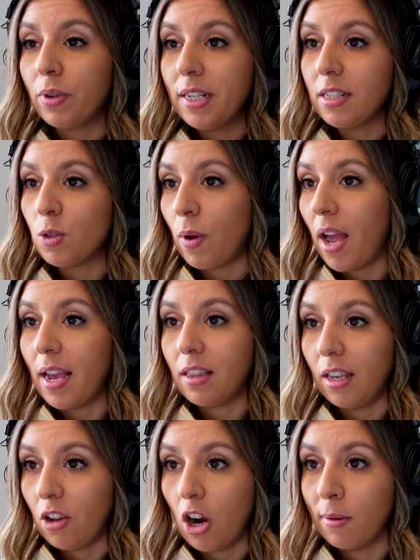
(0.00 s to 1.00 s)
reasons why I
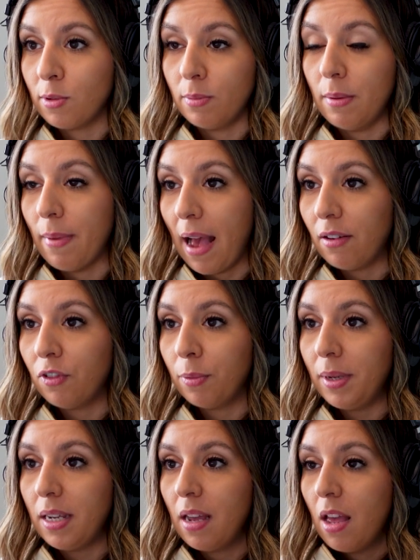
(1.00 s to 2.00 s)
think carbs would be bad for
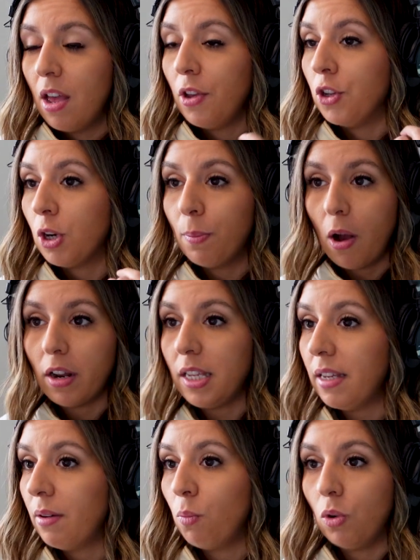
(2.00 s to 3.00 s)
me, your
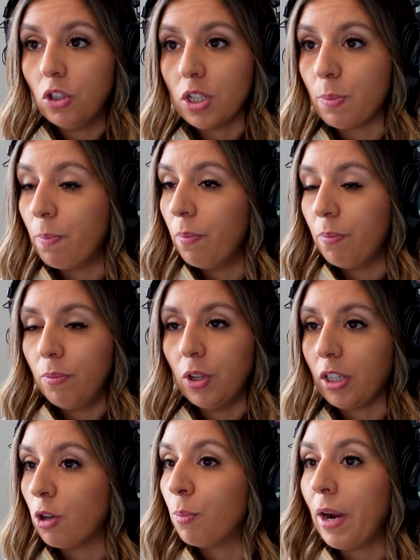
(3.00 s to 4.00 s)
body will just,
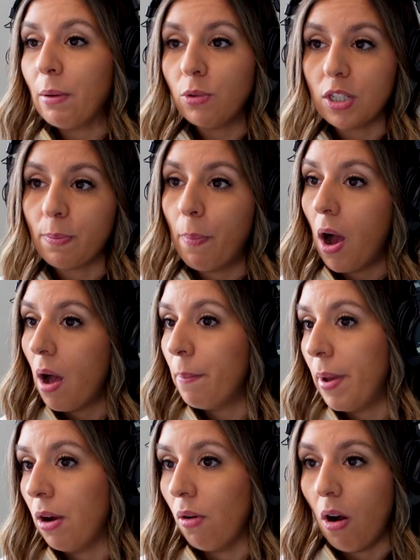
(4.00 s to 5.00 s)
like your brain will just
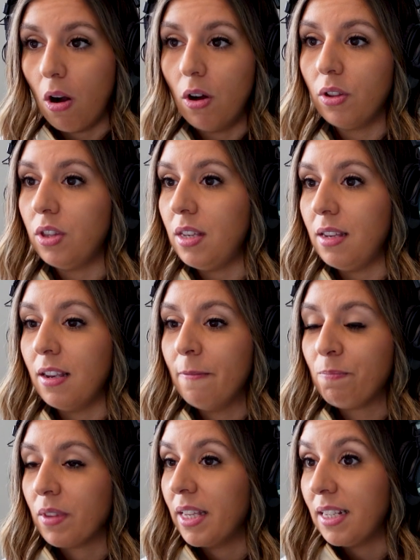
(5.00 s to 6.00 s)
pump out all
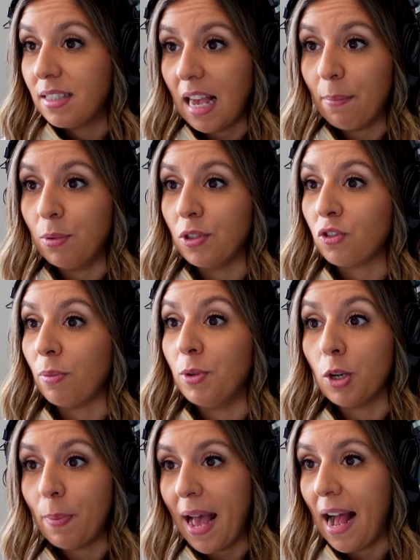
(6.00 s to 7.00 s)
the examples from
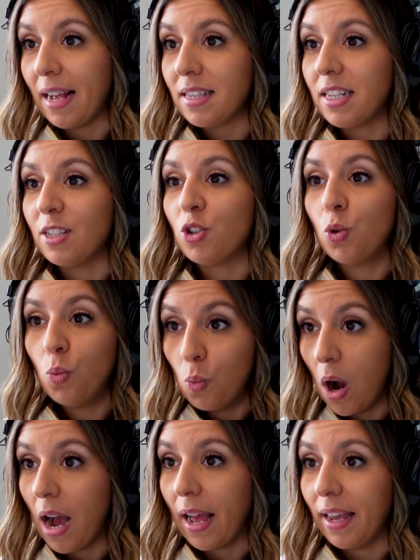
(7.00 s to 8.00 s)
your past as to
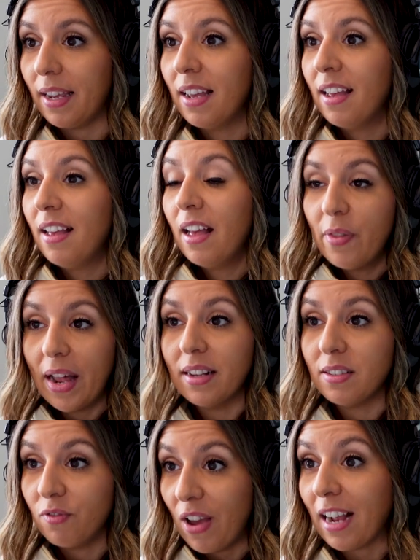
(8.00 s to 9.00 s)
why that
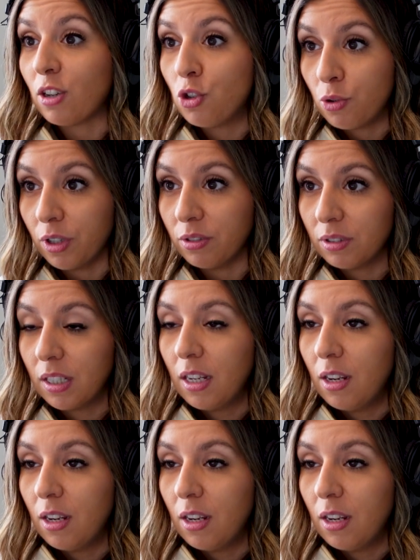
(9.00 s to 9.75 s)
is in fact true.